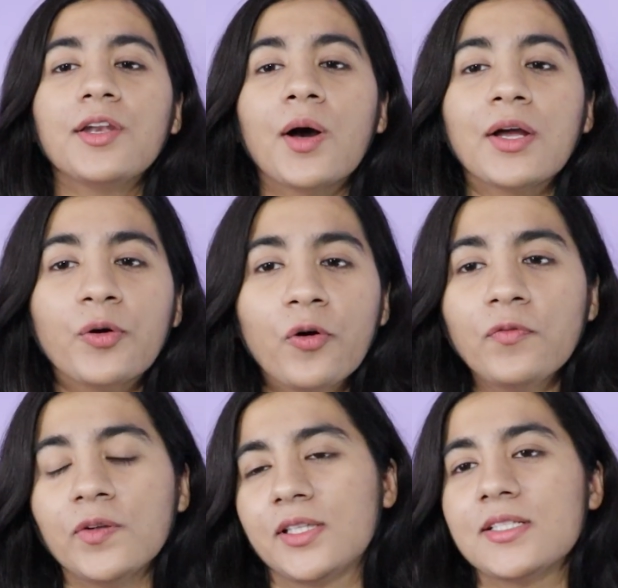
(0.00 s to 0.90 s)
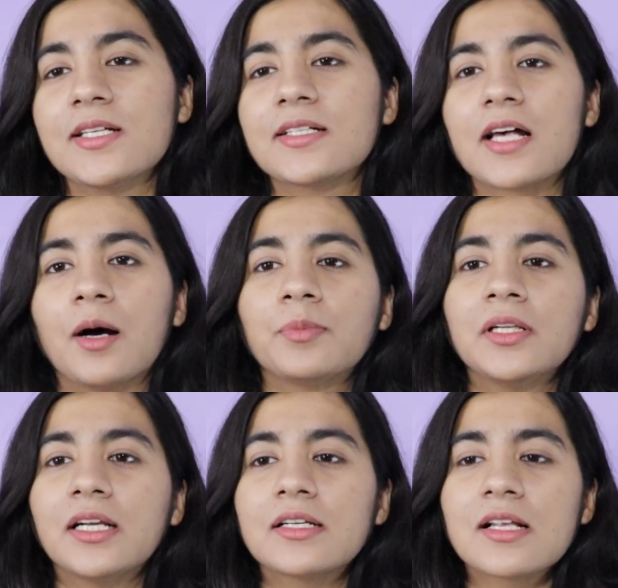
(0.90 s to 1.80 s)
Now I hope with this
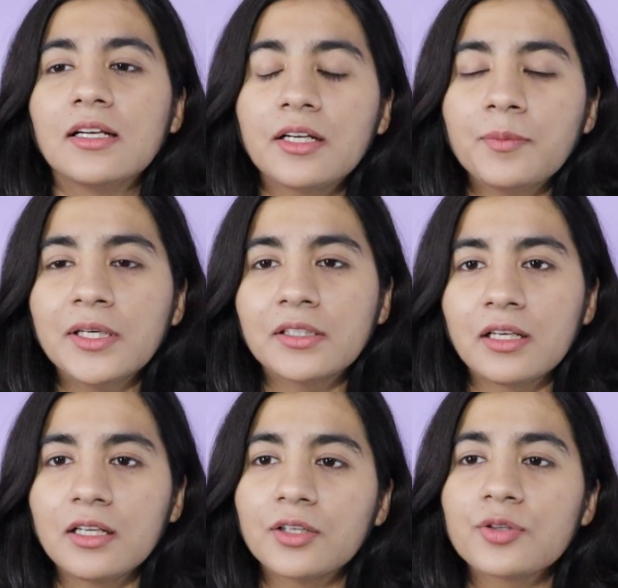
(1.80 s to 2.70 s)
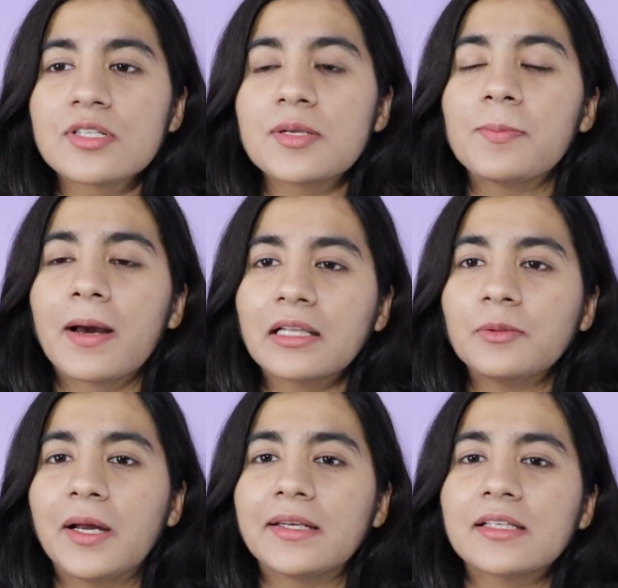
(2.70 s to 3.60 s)
example, it's a little bit clear to see
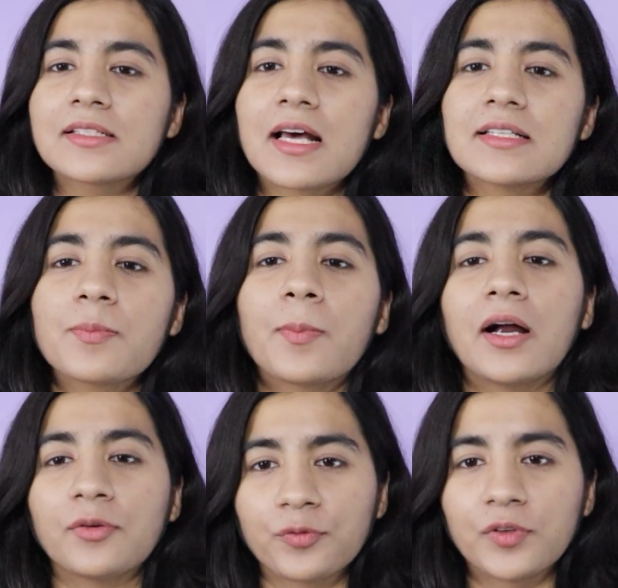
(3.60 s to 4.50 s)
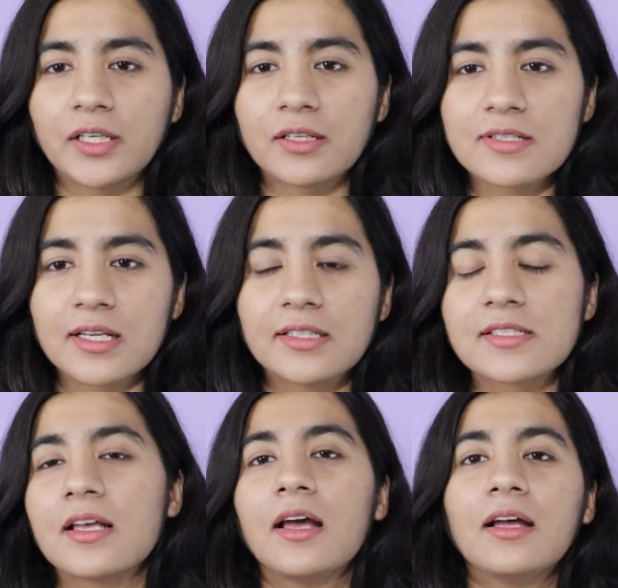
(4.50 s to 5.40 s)
mathematics as a part of data
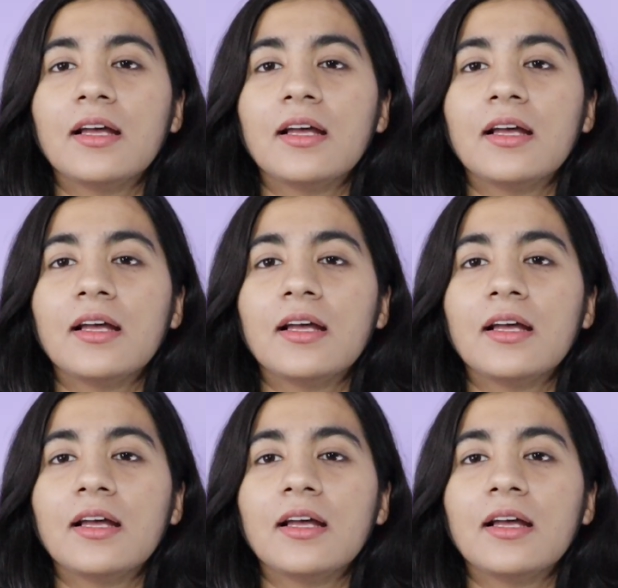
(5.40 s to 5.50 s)
science.